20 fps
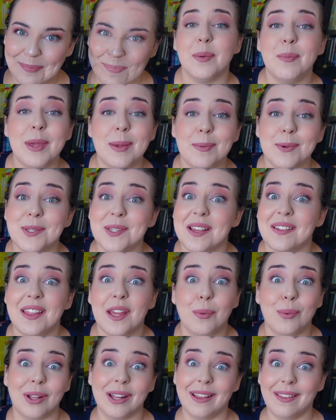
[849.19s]
Some people said
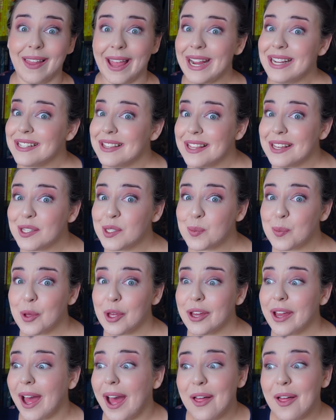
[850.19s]
they really liked this book,